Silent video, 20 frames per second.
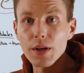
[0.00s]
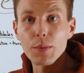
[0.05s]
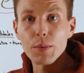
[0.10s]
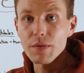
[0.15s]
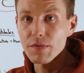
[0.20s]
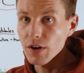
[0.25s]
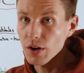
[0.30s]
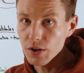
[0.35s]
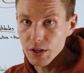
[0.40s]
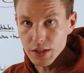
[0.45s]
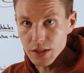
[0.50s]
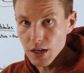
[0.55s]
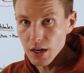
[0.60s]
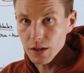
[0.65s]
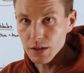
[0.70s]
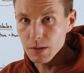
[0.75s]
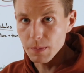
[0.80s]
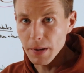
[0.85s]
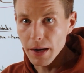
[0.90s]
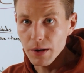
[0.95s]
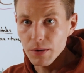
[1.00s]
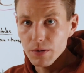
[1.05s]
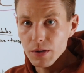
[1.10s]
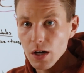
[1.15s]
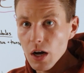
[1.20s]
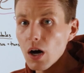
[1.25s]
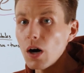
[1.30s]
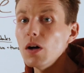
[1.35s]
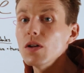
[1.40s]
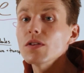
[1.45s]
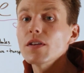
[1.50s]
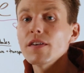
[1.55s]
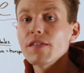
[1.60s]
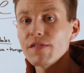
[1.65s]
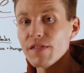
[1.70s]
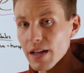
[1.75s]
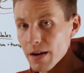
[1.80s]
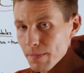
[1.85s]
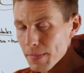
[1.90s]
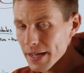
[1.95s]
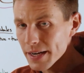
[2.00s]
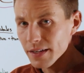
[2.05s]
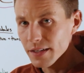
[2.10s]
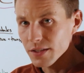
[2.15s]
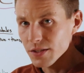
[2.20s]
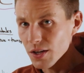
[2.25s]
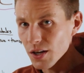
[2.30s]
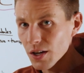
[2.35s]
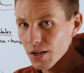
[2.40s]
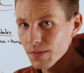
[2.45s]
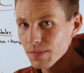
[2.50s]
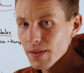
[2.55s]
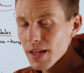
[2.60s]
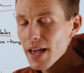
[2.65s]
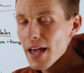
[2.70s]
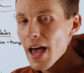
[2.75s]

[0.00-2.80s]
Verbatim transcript: that we've already talked about, called fenbendazole.